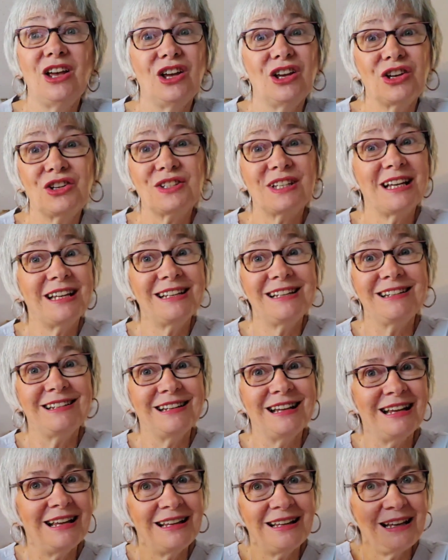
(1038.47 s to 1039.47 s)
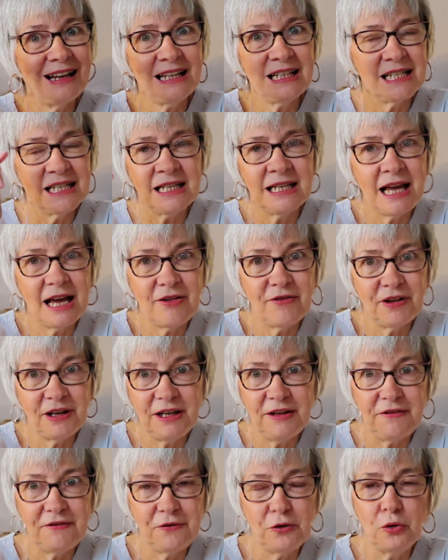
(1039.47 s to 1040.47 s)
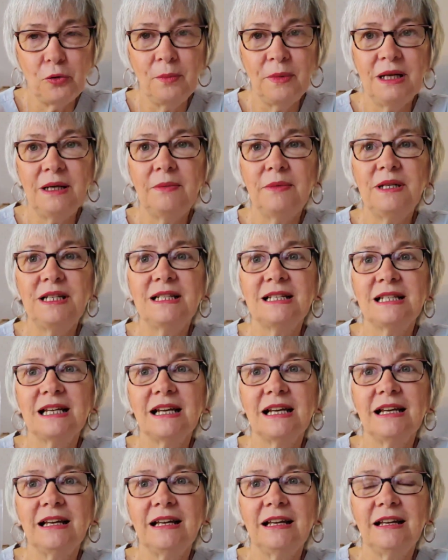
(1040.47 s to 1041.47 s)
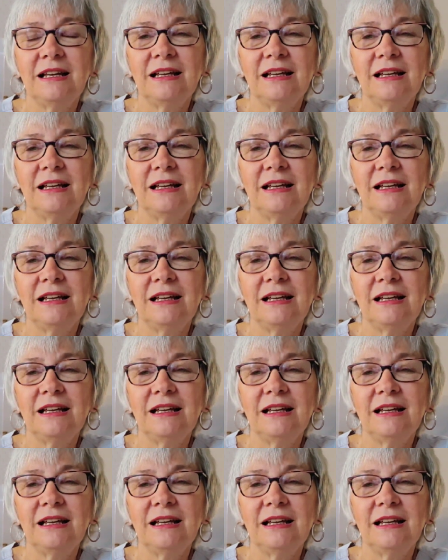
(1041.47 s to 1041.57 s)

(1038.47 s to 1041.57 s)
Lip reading: because I didn't have any 4mm